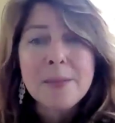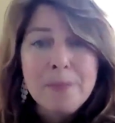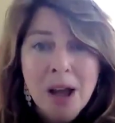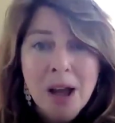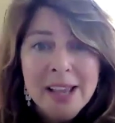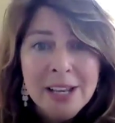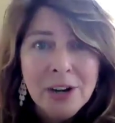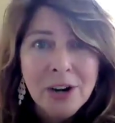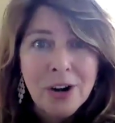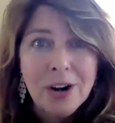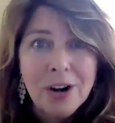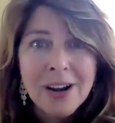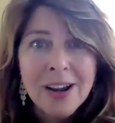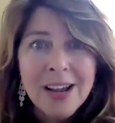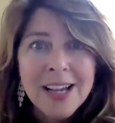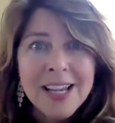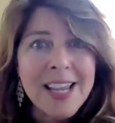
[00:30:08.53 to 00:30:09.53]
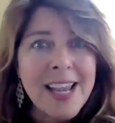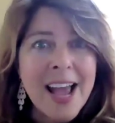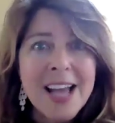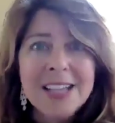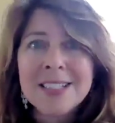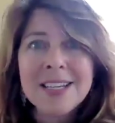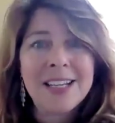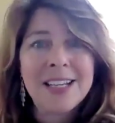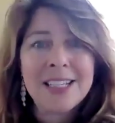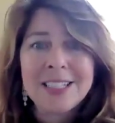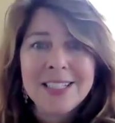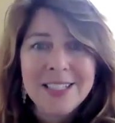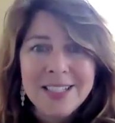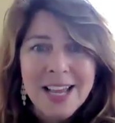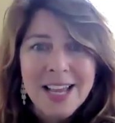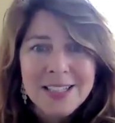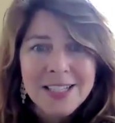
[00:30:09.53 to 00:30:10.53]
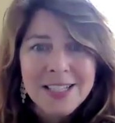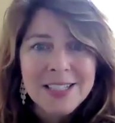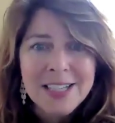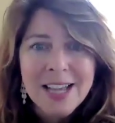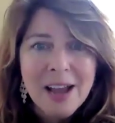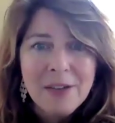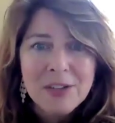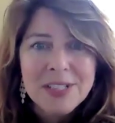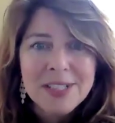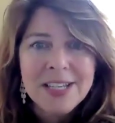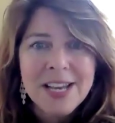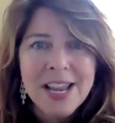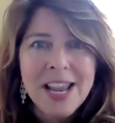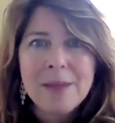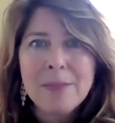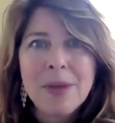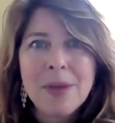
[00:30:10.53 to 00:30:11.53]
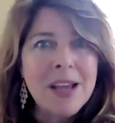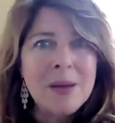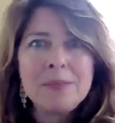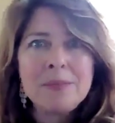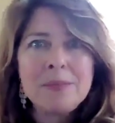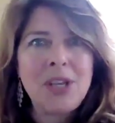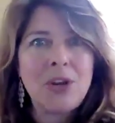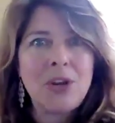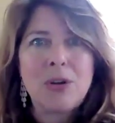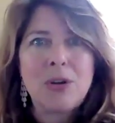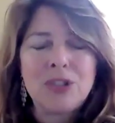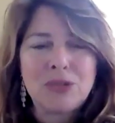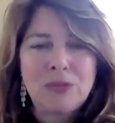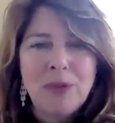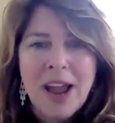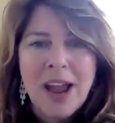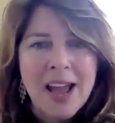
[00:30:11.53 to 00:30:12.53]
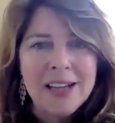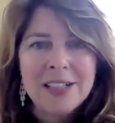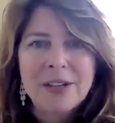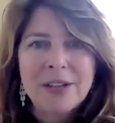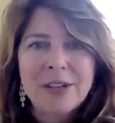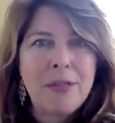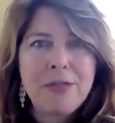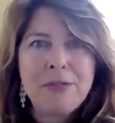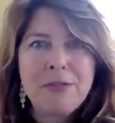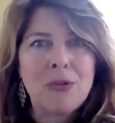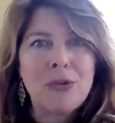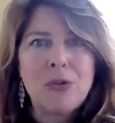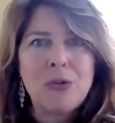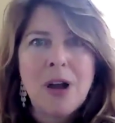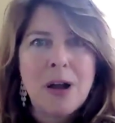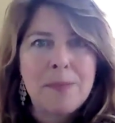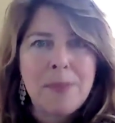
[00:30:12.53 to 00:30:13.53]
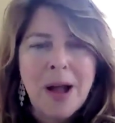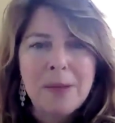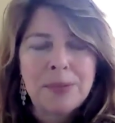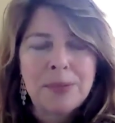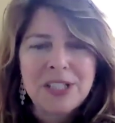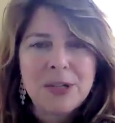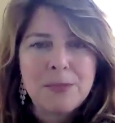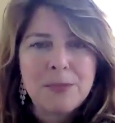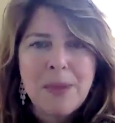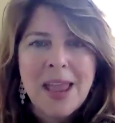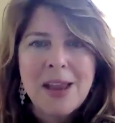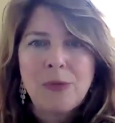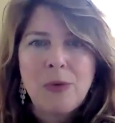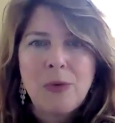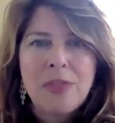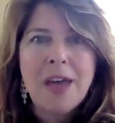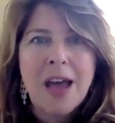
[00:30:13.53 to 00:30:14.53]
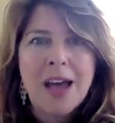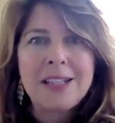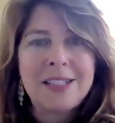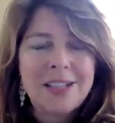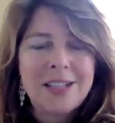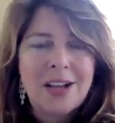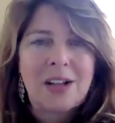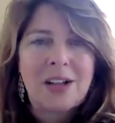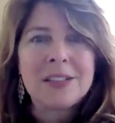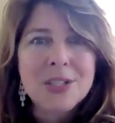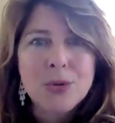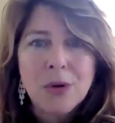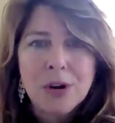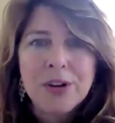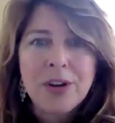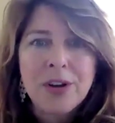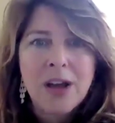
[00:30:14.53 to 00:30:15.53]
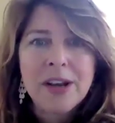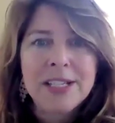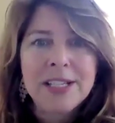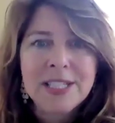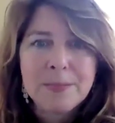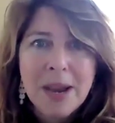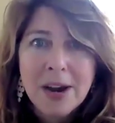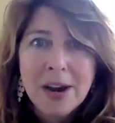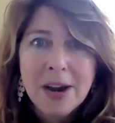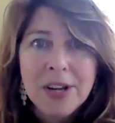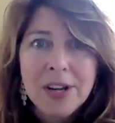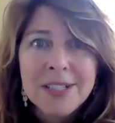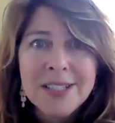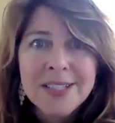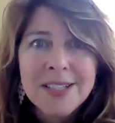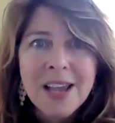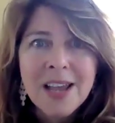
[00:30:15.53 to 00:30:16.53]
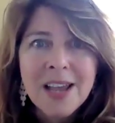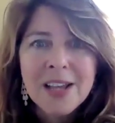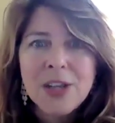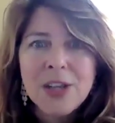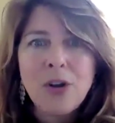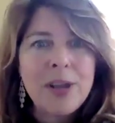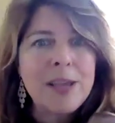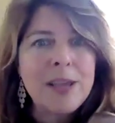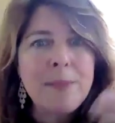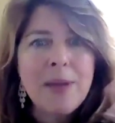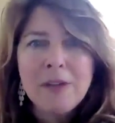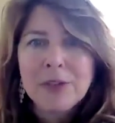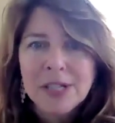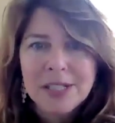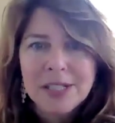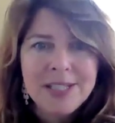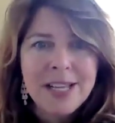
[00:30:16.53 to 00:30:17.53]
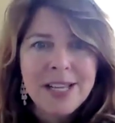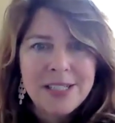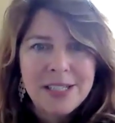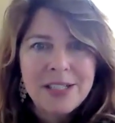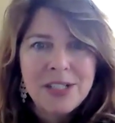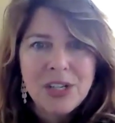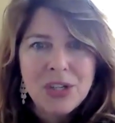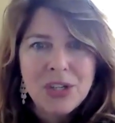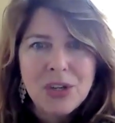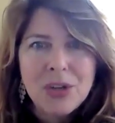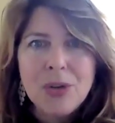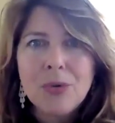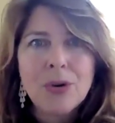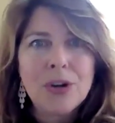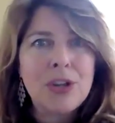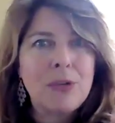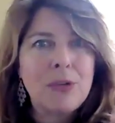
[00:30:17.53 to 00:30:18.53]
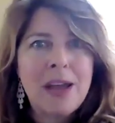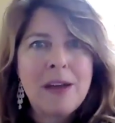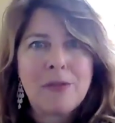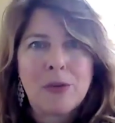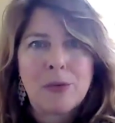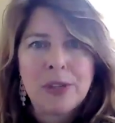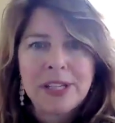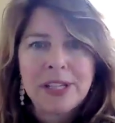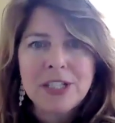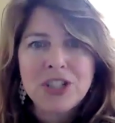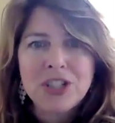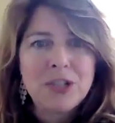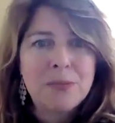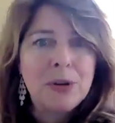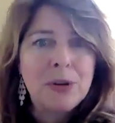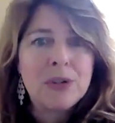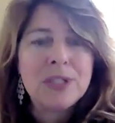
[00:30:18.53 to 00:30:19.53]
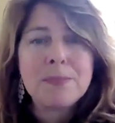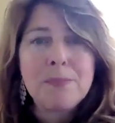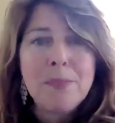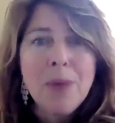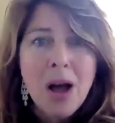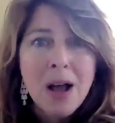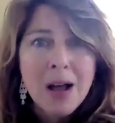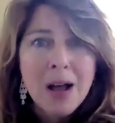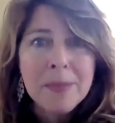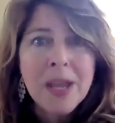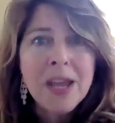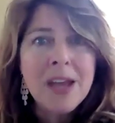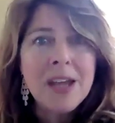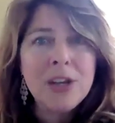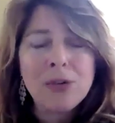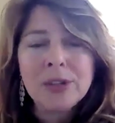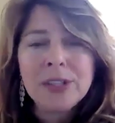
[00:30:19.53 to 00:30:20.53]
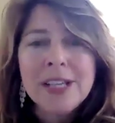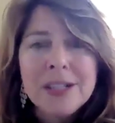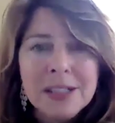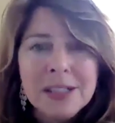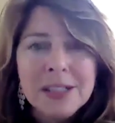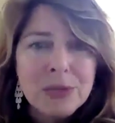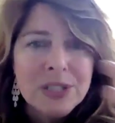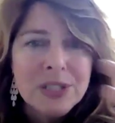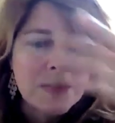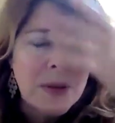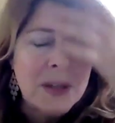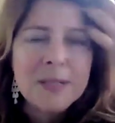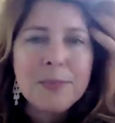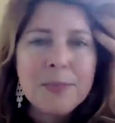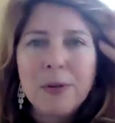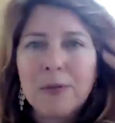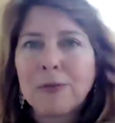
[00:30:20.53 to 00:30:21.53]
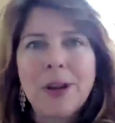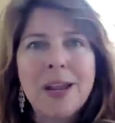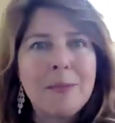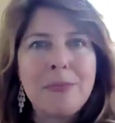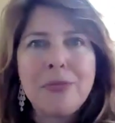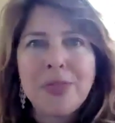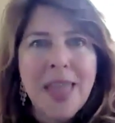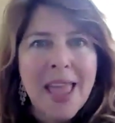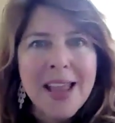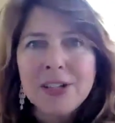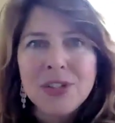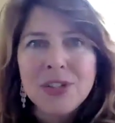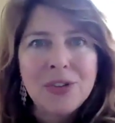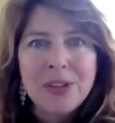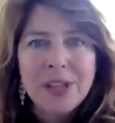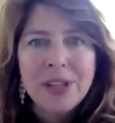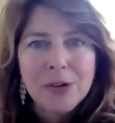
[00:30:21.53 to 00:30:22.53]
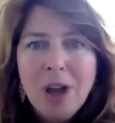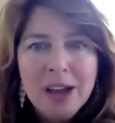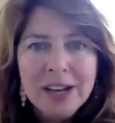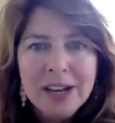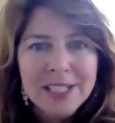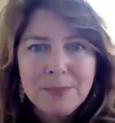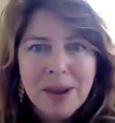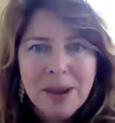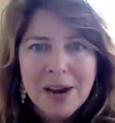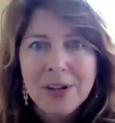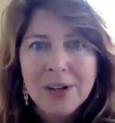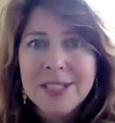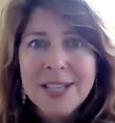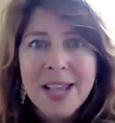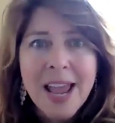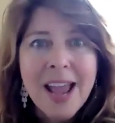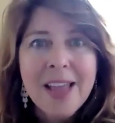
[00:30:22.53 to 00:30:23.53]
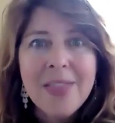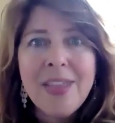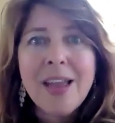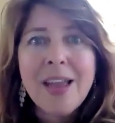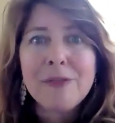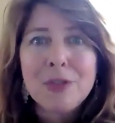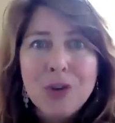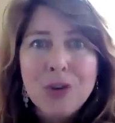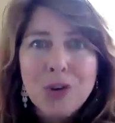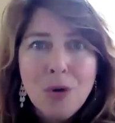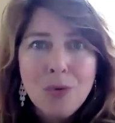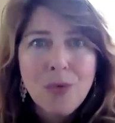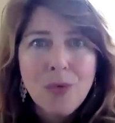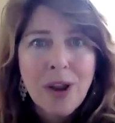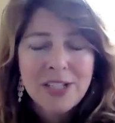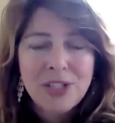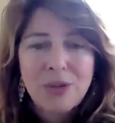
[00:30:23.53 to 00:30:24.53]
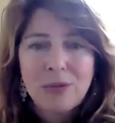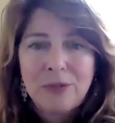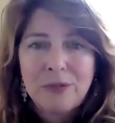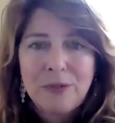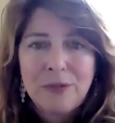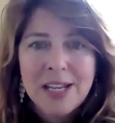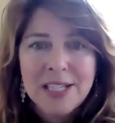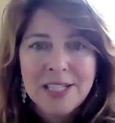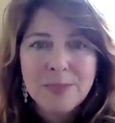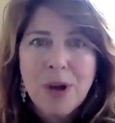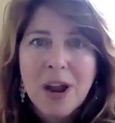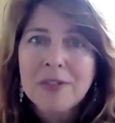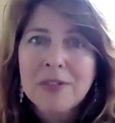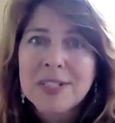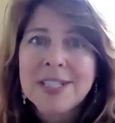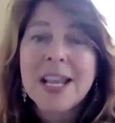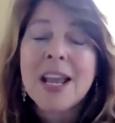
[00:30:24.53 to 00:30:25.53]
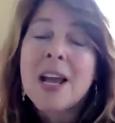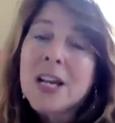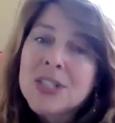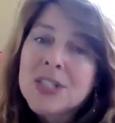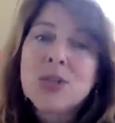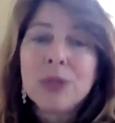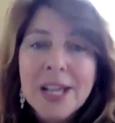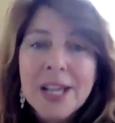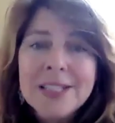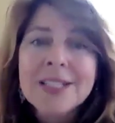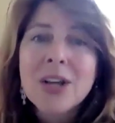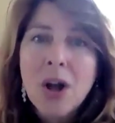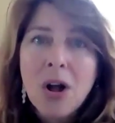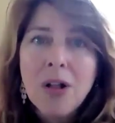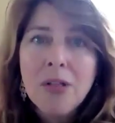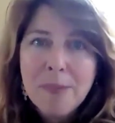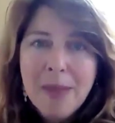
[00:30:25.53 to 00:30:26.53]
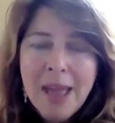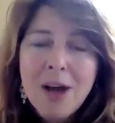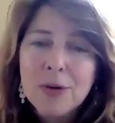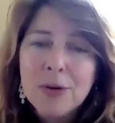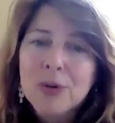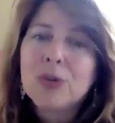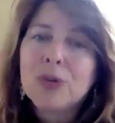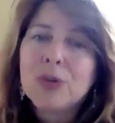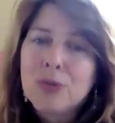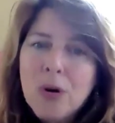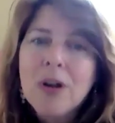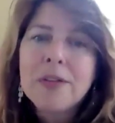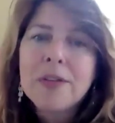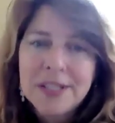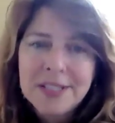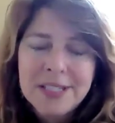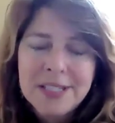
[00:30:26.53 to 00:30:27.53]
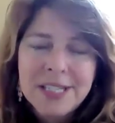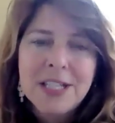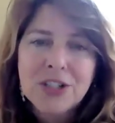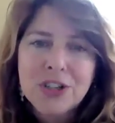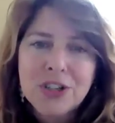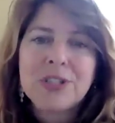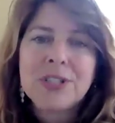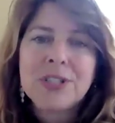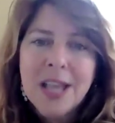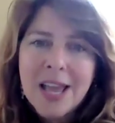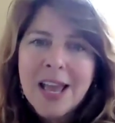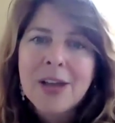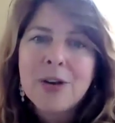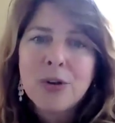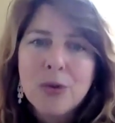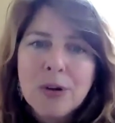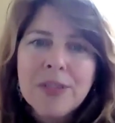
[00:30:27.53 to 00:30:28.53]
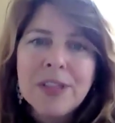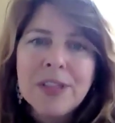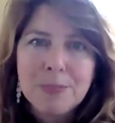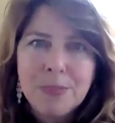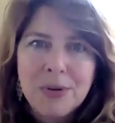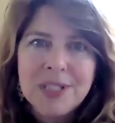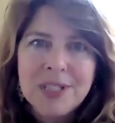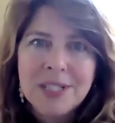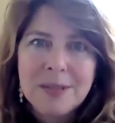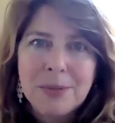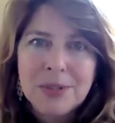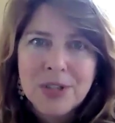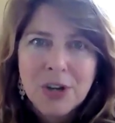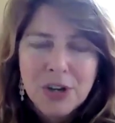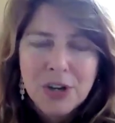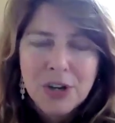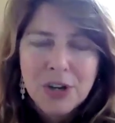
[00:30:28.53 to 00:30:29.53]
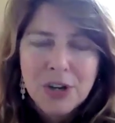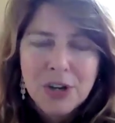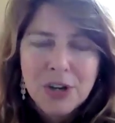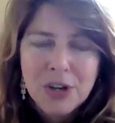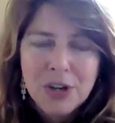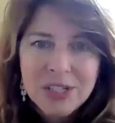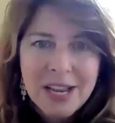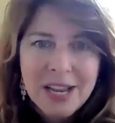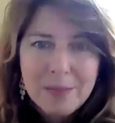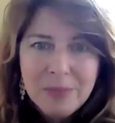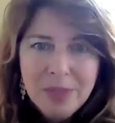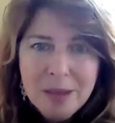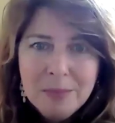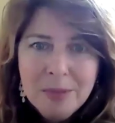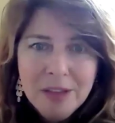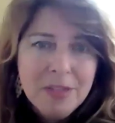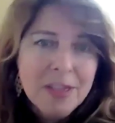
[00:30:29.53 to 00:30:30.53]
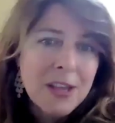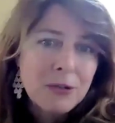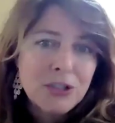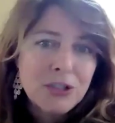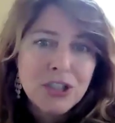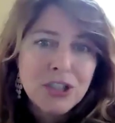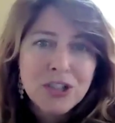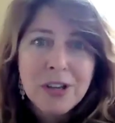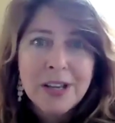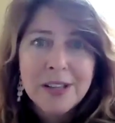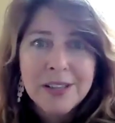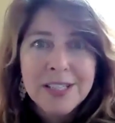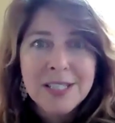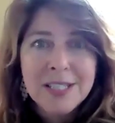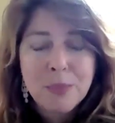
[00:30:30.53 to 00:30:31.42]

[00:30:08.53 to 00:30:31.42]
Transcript: He's a minor. He hasn't consented to have his name, dragged through a public debate with adults who are not his parents. He may have consented to you, or you may have a relationship. You're his mom. You're legally responsible for him. They're not his parents, and they have no right to invade his privacy. So let's call them out. Who are these teachers and who are these principals? Are you willing to name them? I think you should.